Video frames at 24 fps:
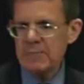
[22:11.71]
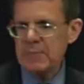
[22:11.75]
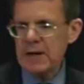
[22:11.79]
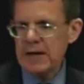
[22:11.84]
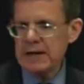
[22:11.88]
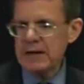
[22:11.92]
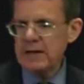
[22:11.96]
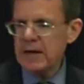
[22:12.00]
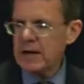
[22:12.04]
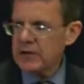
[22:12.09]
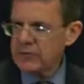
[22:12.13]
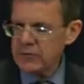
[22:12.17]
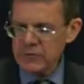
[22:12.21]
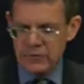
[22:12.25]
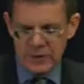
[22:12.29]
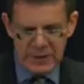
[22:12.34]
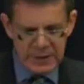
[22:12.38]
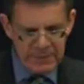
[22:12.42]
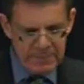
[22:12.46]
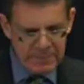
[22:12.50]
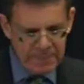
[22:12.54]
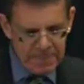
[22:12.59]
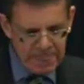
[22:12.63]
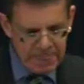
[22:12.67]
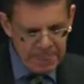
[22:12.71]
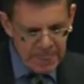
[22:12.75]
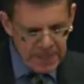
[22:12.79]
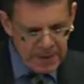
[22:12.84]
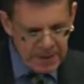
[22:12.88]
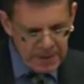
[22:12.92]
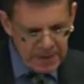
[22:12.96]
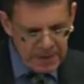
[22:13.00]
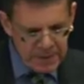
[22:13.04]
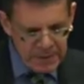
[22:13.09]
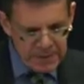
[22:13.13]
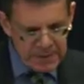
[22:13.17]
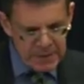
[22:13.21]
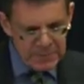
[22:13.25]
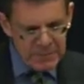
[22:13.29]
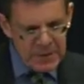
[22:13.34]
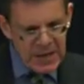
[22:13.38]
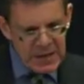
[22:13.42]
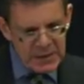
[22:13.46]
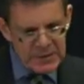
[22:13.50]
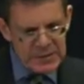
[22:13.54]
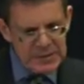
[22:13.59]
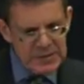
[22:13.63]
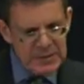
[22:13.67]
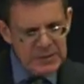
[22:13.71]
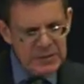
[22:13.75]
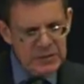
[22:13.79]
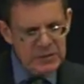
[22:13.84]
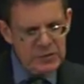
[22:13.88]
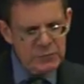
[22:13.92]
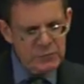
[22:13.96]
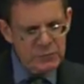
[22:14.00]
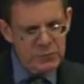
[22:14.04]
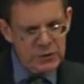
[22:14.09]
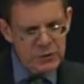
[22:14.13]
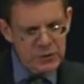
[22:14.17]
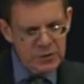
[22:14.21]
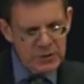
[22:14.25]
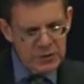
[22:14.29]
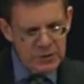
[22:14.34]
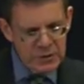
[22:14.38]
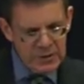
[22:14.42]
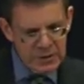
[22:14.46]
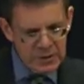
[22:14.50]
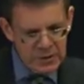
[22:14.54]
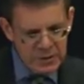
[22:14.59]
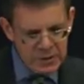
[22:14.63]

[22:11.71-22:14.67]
by country. The Palestinians were,